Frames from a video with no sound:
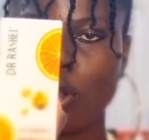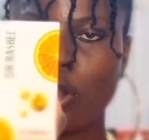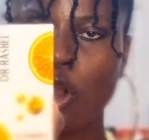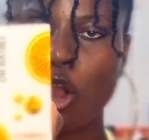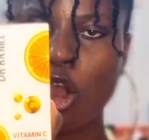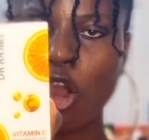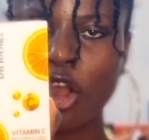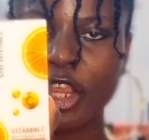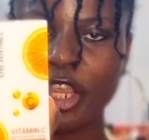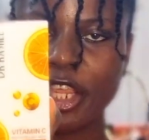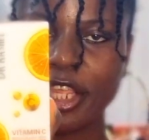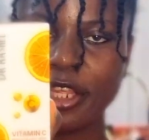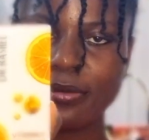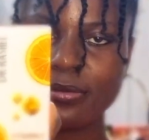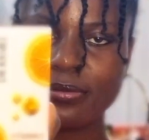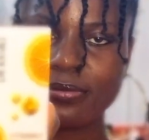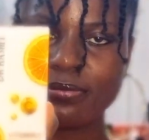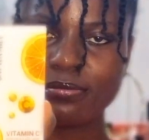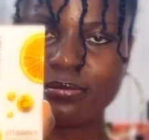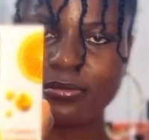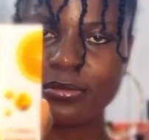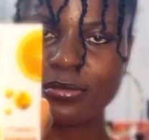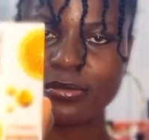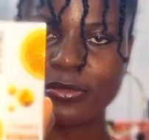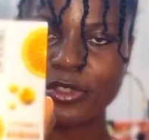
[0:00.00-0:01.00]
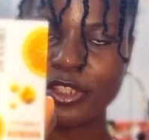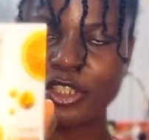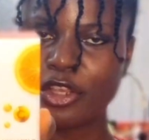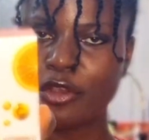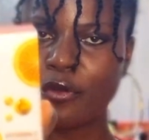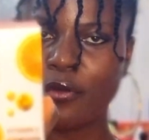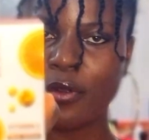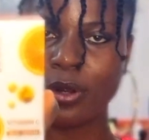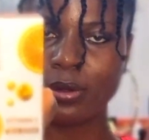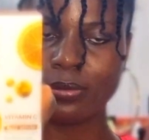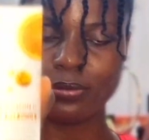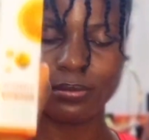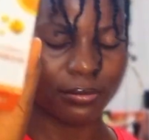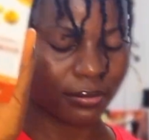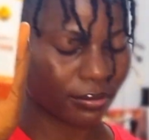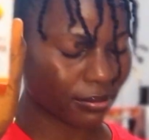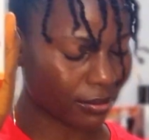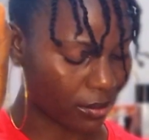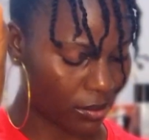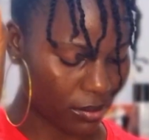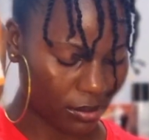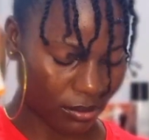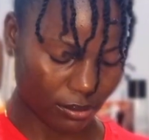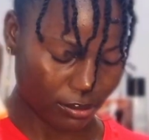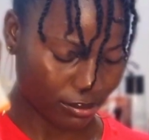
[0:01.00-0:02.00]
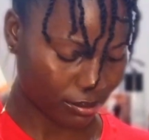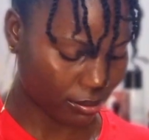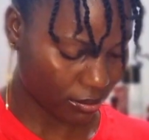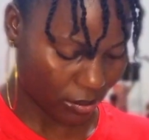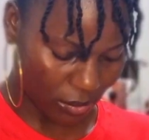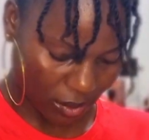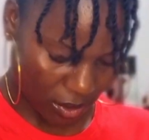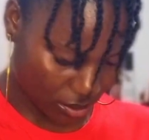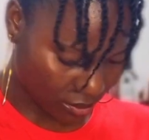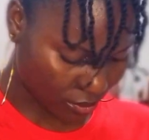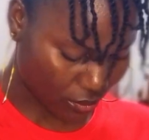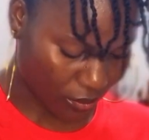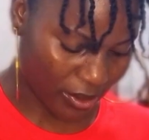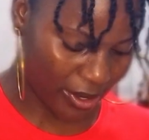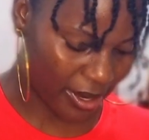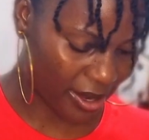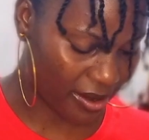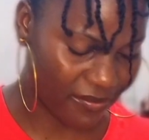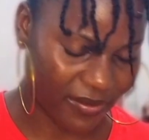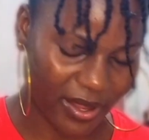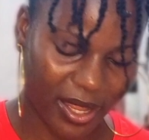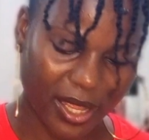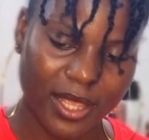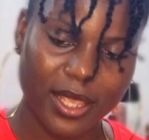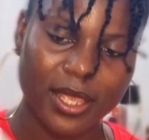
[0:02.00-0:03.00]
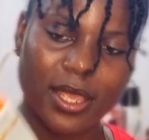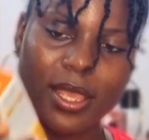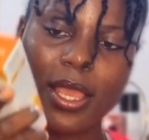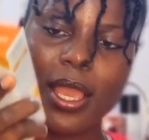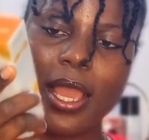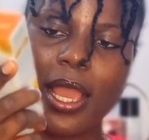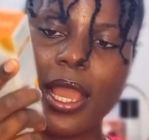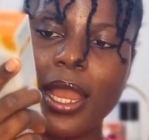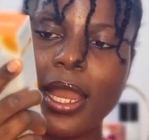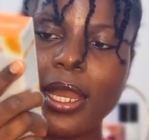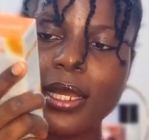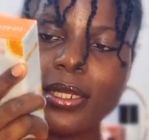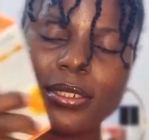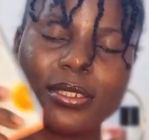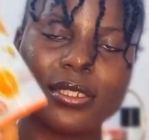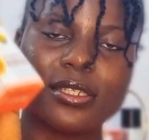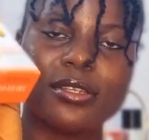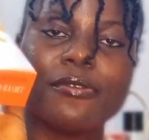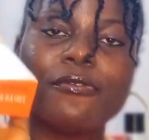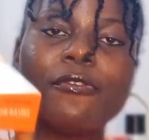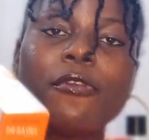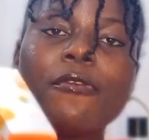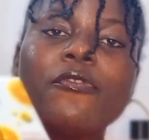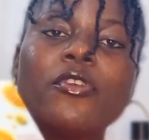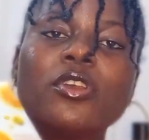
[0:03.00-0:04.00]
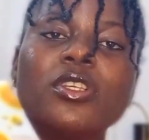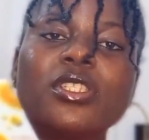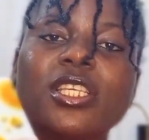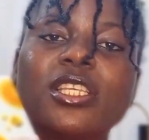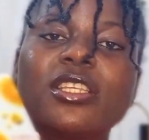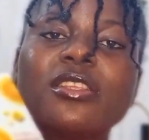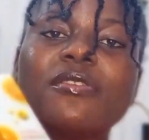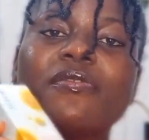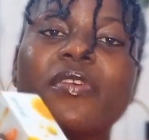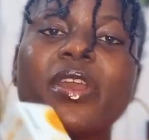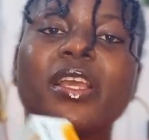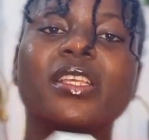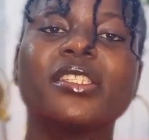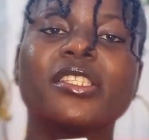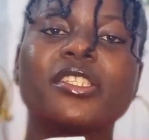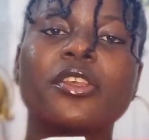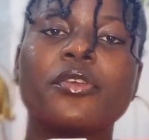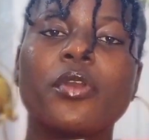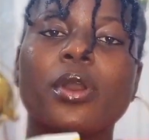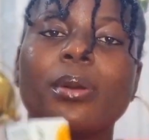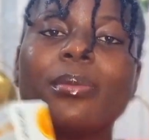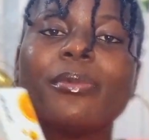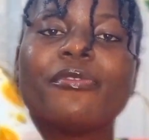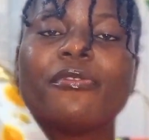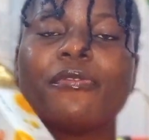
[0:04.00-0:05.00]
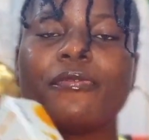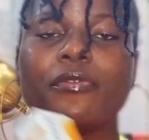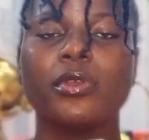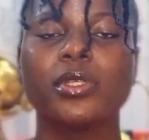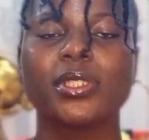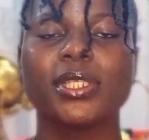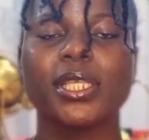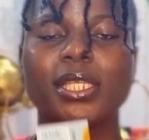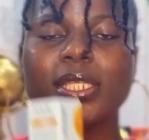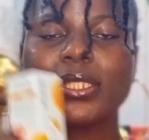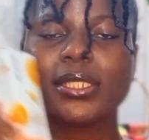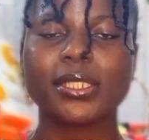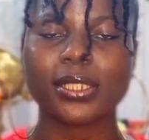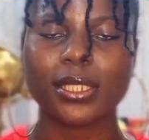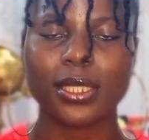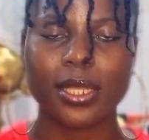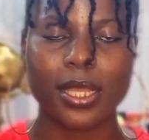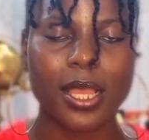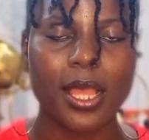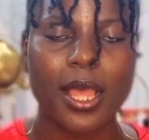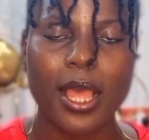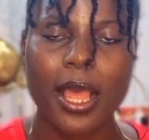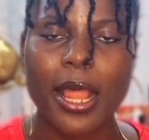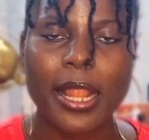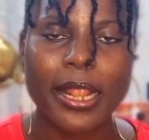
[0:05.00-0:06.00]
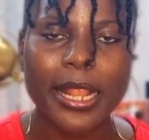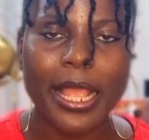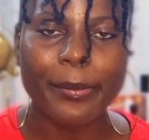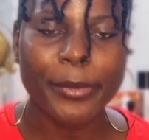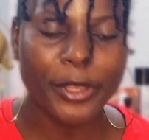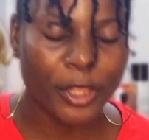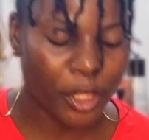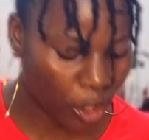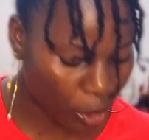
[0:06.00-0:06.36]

Oil Serum. Whatever. And if you've used it, face serum, if you've used it, let me